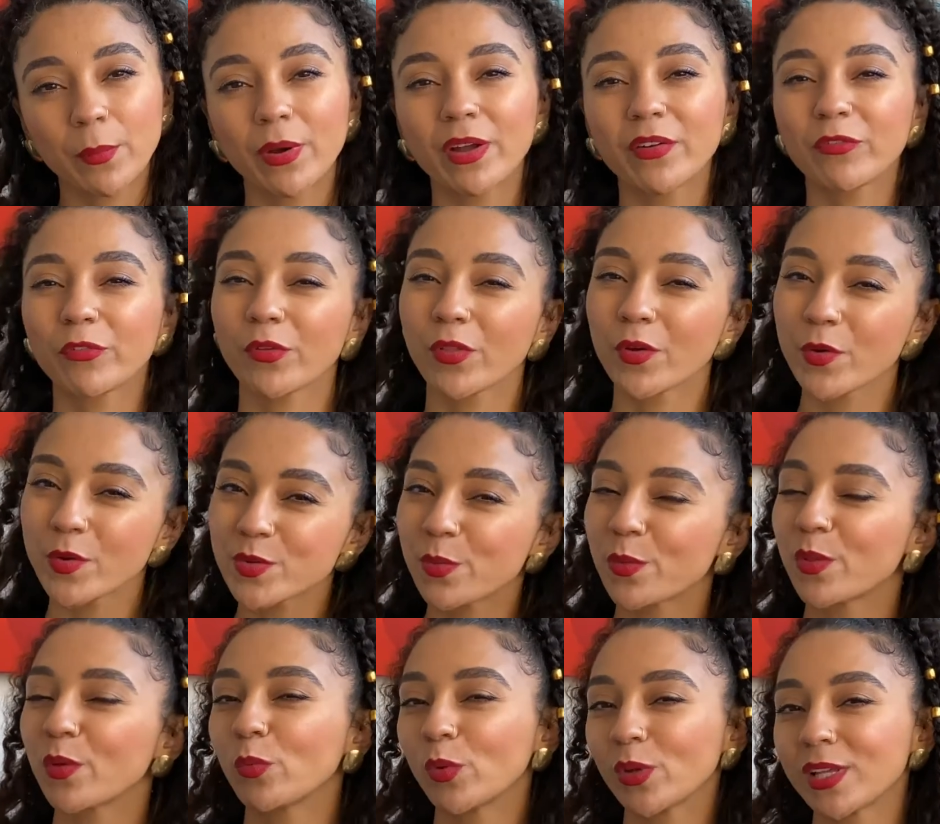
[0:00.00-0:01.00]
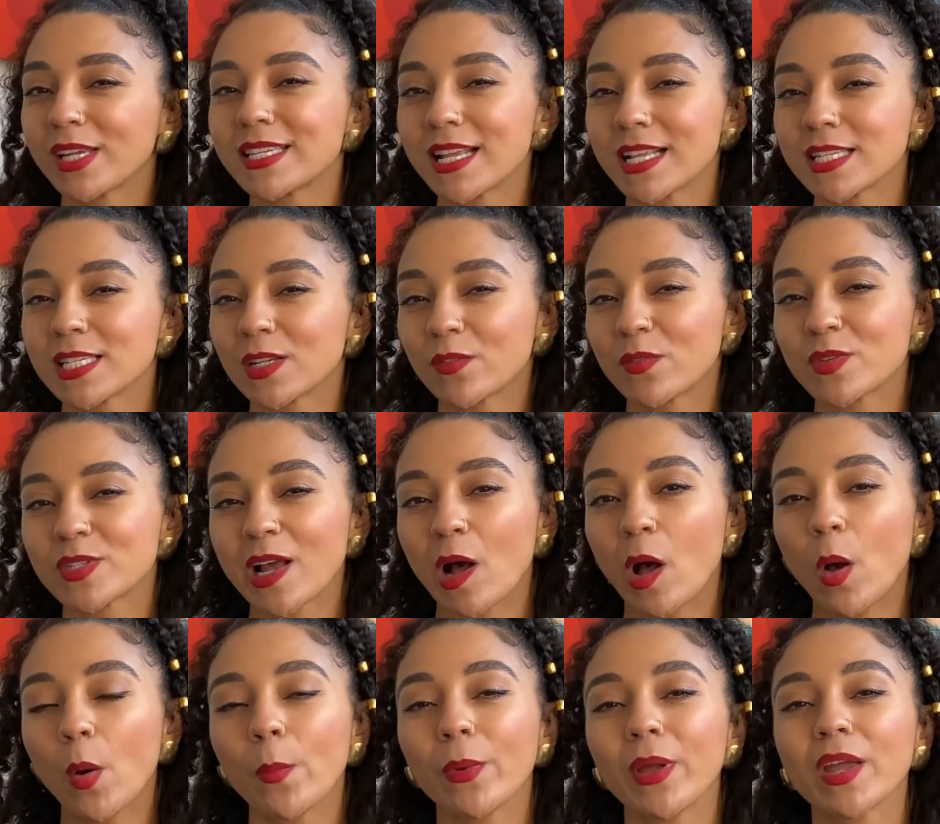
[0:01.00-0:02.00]
but for those with a really sensitive
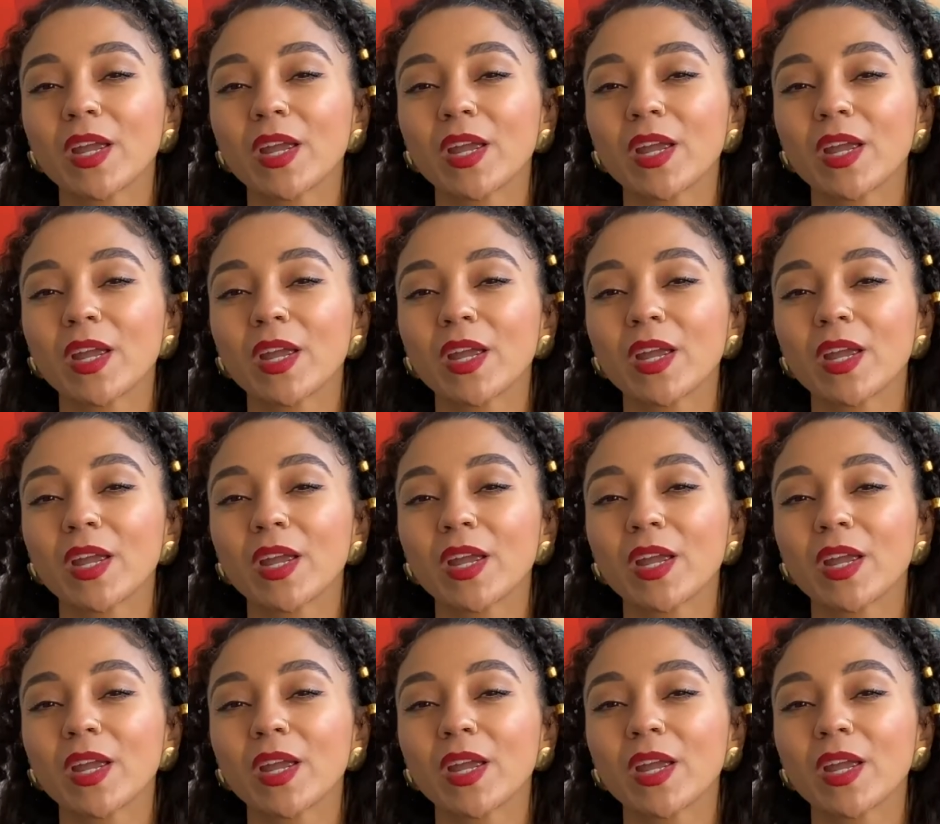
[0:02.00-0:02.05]
scalp,